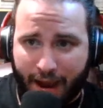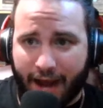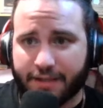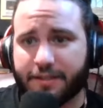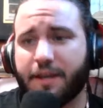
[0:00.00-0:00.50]

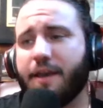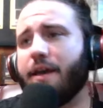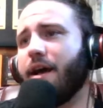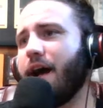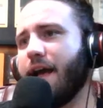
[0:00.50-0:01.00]
backs,
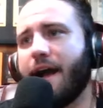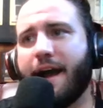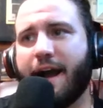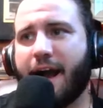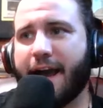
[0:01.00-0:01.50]
I
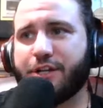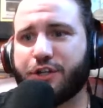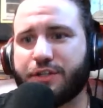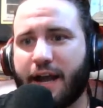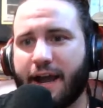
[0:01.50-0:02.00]
I
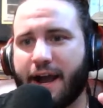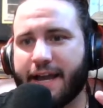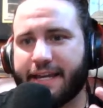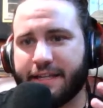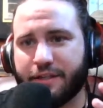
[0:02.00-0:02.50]
just I,
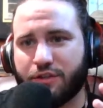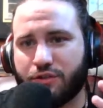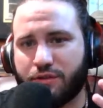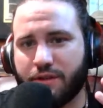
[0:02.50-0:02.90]
I can